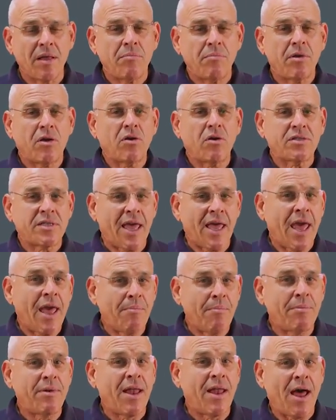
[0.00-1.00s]
because
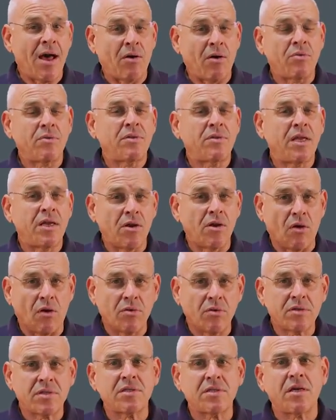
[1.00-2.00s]
m now
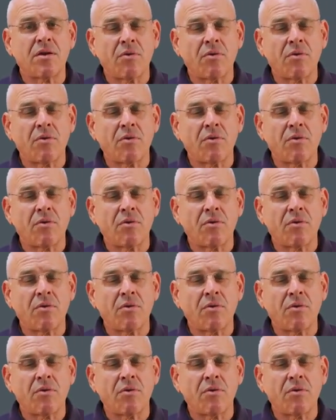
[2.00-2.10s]
denotes